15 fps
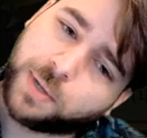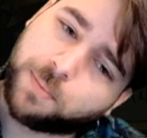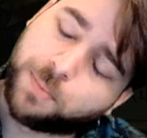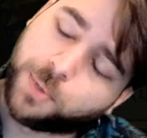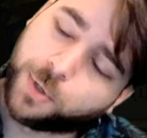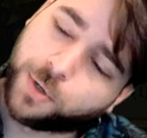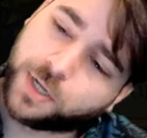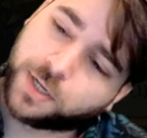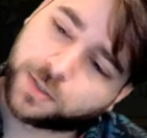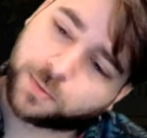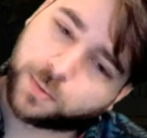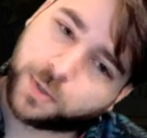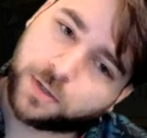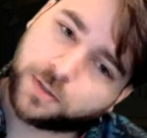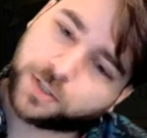booty as
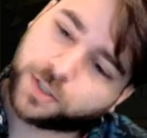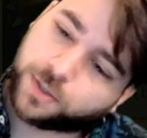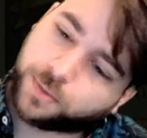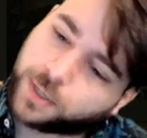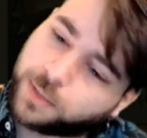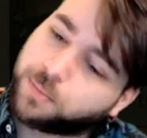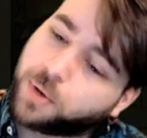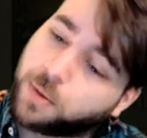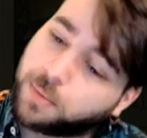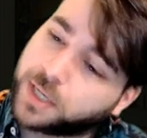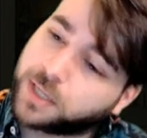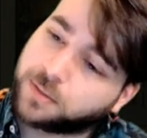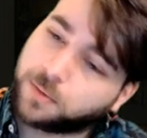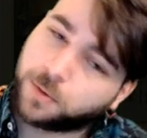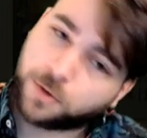well, so we can probably
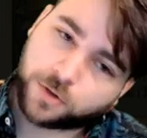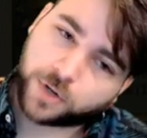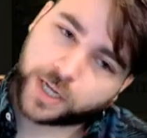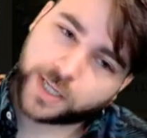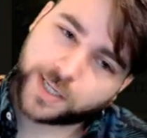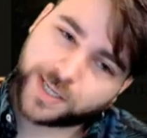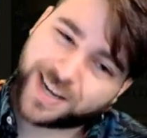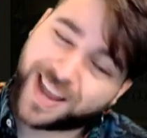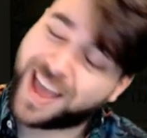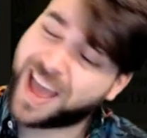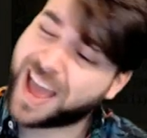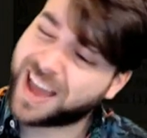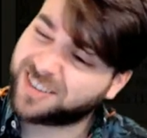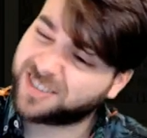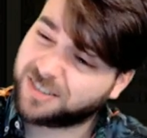get some good trades in,
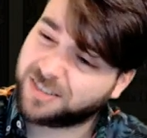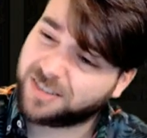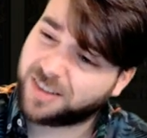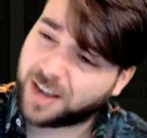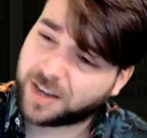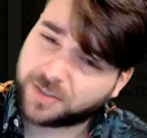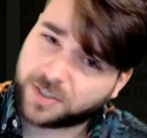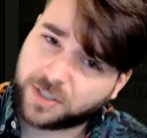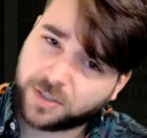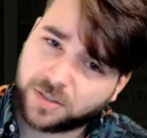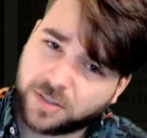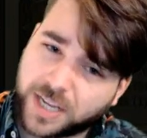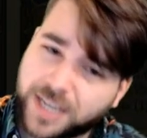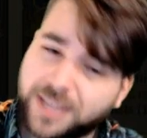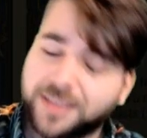and it's got Lifesteal.
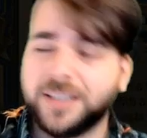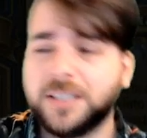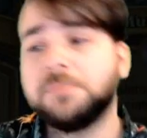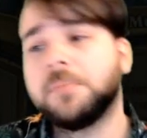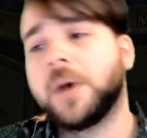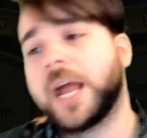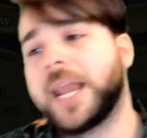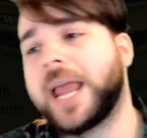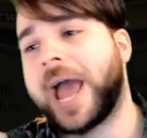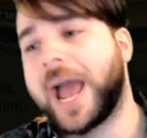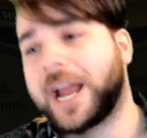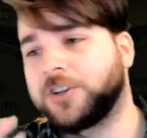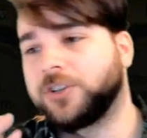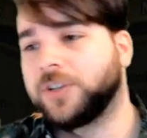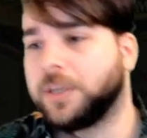Like, this might
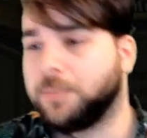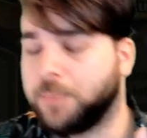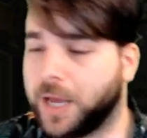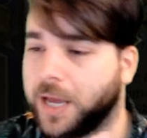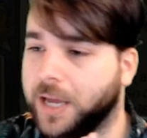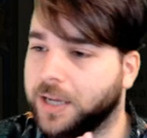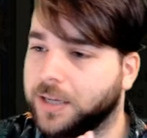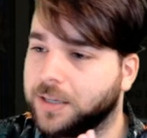actually be,